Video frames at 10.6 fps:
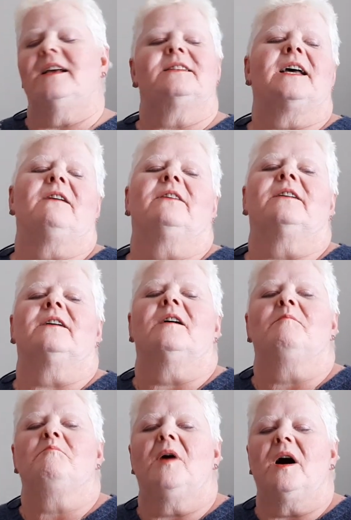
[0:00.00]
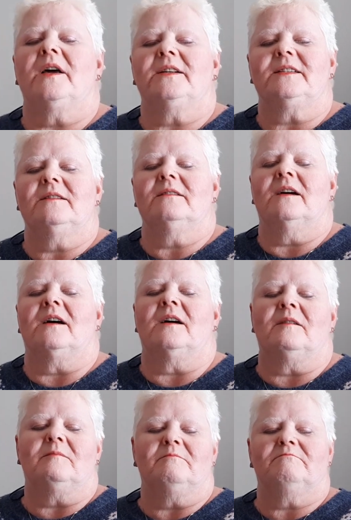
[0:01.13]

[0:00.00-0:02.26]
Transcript: having a bought a um,